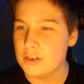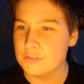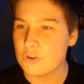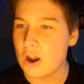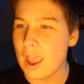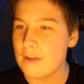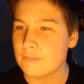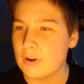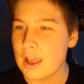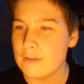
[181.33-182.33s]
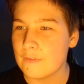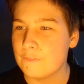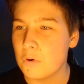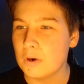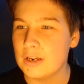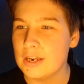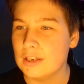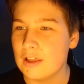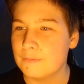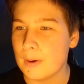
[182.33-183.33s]
you've got Ever Fallen
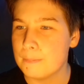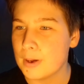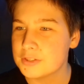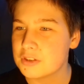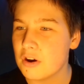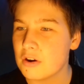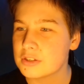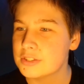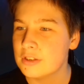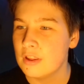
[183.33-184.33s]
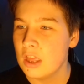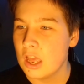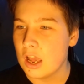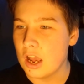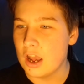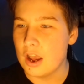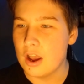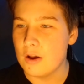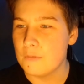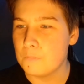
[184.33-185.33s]
in Love by Buzzcocks,
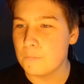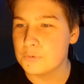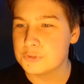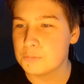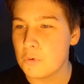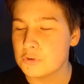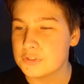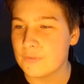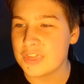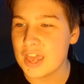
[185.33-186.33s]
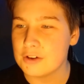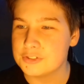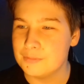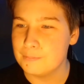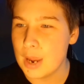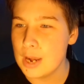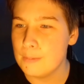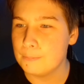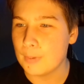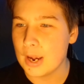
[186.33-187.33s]
Swords of a Thousand
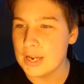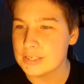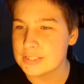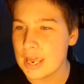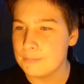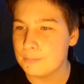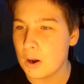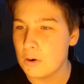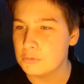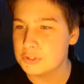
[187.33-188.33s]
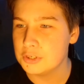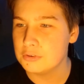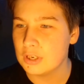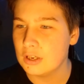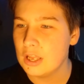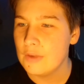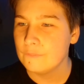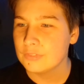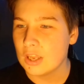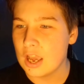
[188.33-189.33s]
Men by Ten Pole Tudor,
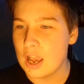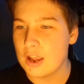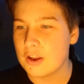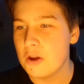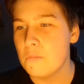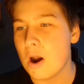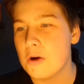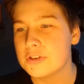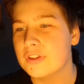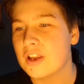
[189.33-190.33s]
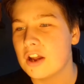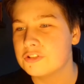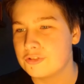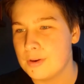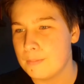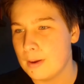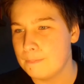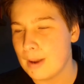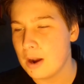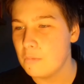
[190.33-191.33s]
Go Wild in the Country
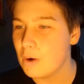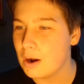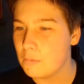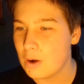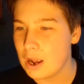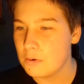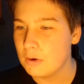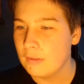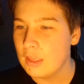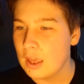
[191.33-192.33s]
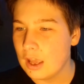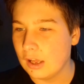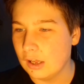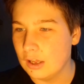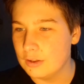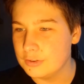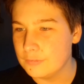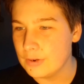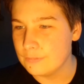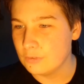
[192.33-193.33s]
by Bow Wow Wow.
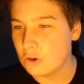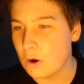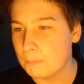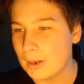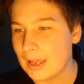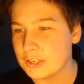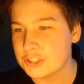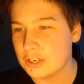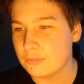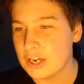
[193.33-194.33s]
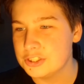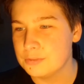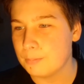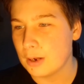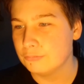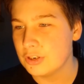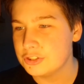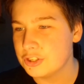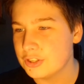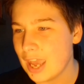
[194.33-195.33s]
You've even got Blank Generation by
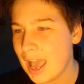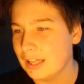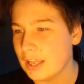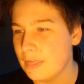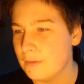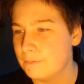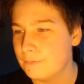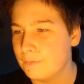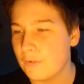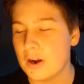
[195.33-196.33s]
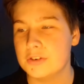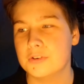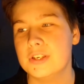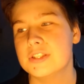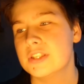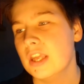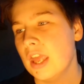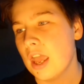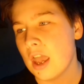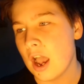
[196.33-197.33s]
Richard Hell and the Voidoids,
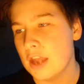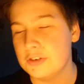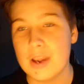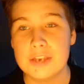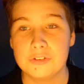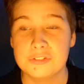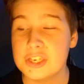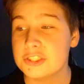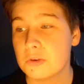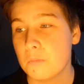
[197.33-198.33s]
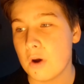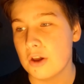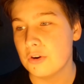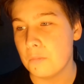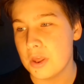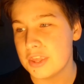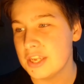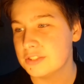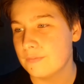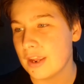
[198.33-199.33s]
and you end on disc one with
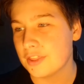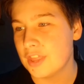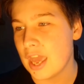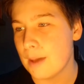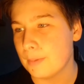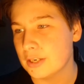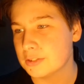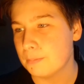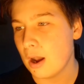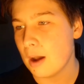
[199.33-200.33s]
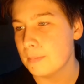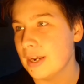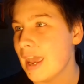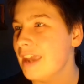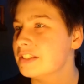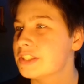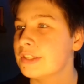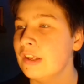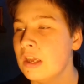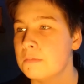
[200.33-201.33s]
Is Vic There by Department
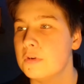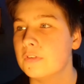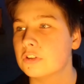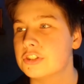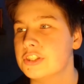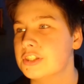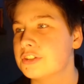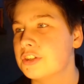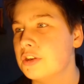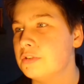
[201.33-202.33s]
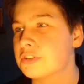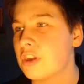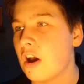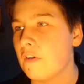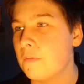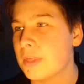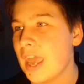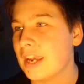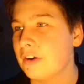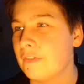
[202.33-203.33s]
S. Moving on to disc two, start off with
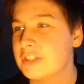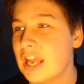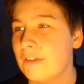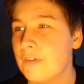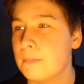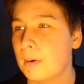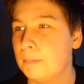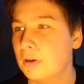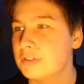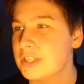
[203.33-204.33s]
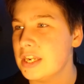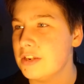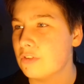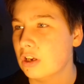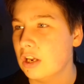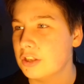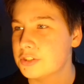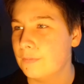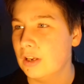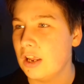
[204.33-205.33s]
Hanging on the Telephone by Blondie, you've got
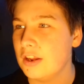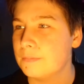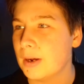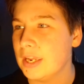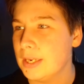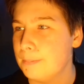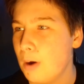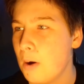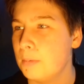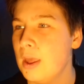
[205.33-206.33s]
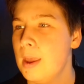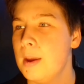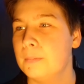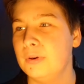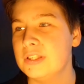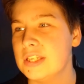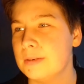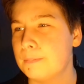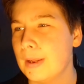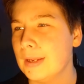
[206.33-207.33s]
Lust for Life by Iggy Pop,
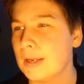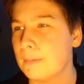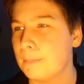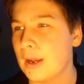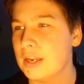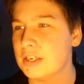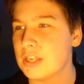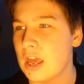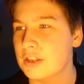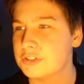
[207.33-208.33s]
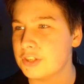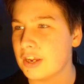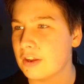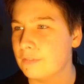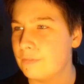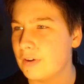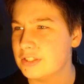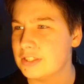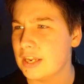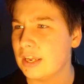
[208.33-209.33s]
Pretty in Pink by
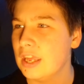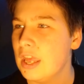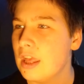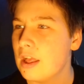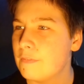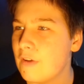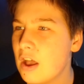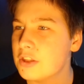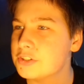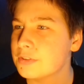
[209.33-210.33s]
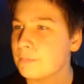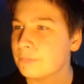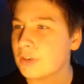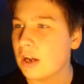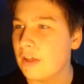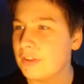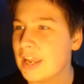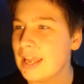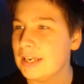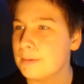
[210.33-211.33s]
Psychophotic Furs, The
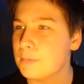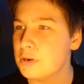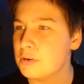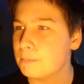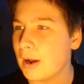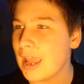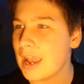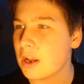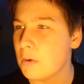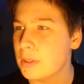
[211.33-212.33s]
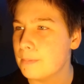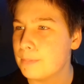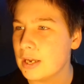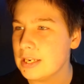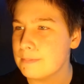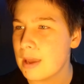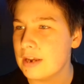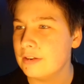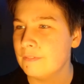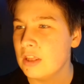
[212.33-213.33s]
Killing Moon by Echo and the Bunny
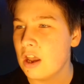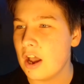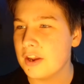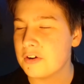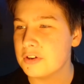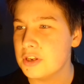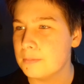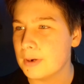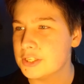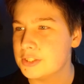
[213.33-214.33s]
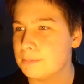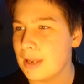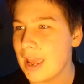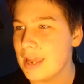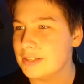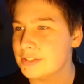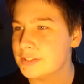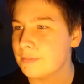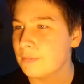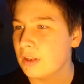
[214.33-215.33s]
Men, I Got You by Split
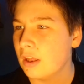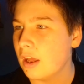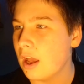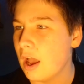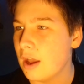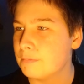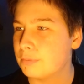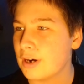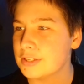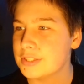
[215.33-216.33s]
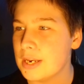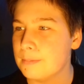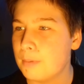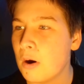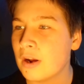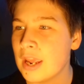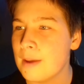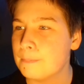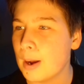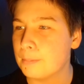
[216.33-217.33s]
Enz, Brass in
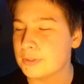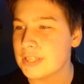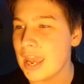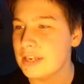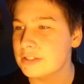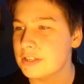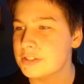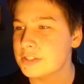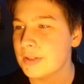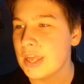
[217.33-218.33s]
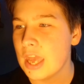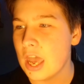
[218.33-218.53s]
Pocket by Pretenders,